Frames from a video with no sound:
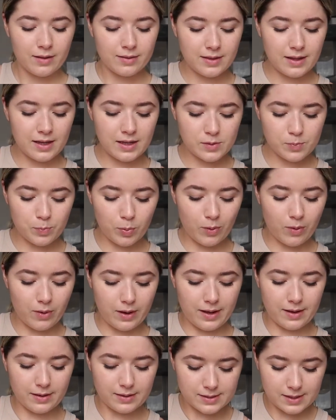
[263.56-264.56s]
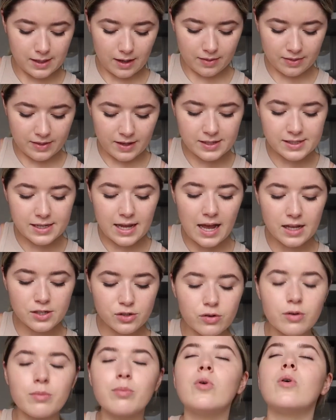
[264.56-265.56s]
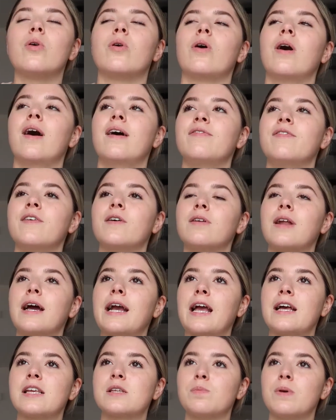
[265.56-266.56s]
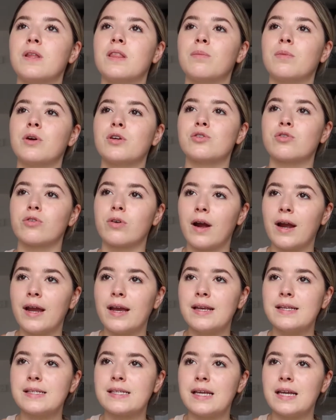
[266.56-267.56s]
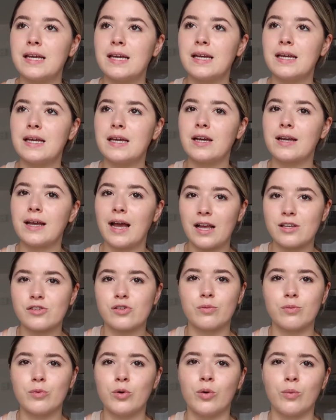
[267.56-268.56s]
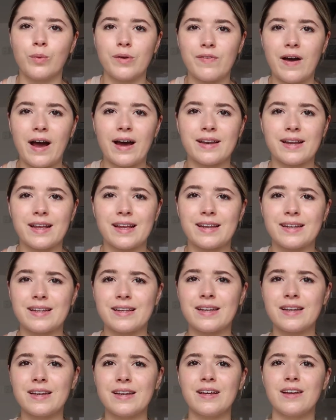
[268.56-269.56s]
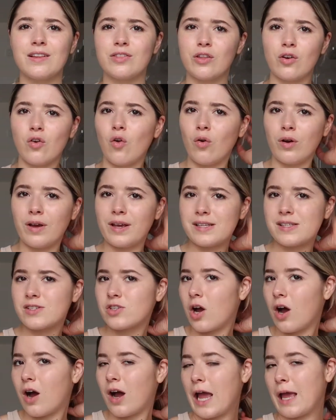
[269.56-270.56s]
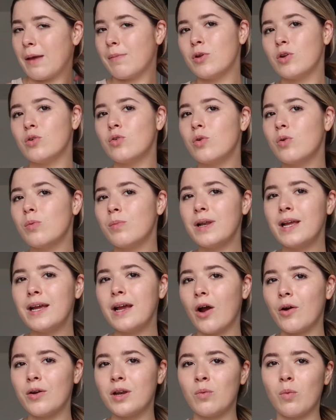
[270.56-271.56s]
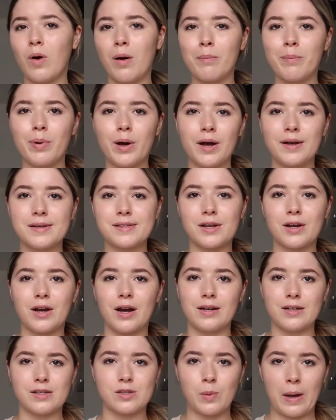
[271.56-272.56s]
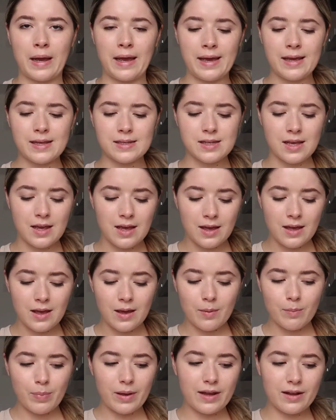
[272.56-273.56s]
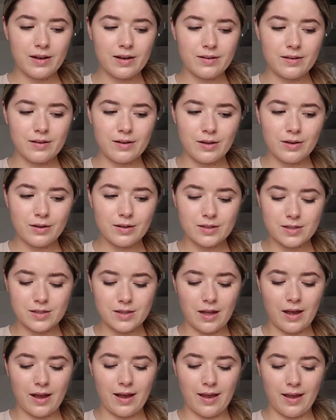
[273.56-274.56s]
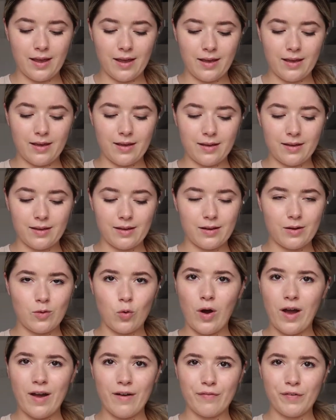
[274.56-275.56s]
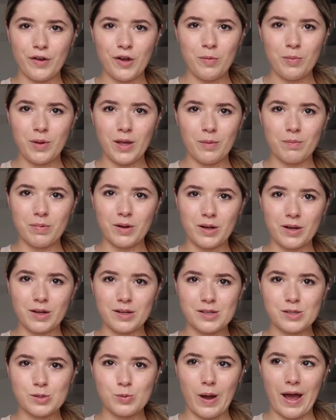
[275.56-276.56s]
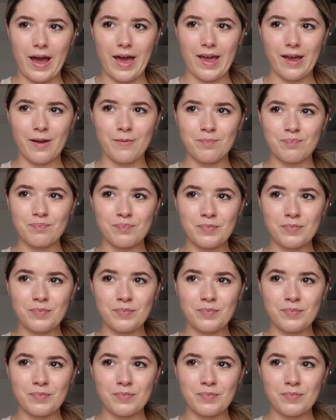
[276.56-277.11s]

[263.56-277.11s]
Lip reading: these boys, this Casa Amor, I feel like has been the most crazy Casa Amor we've had in the longest time. Normally only one person kind of sways, but it looks like quite a few people are gonna sway,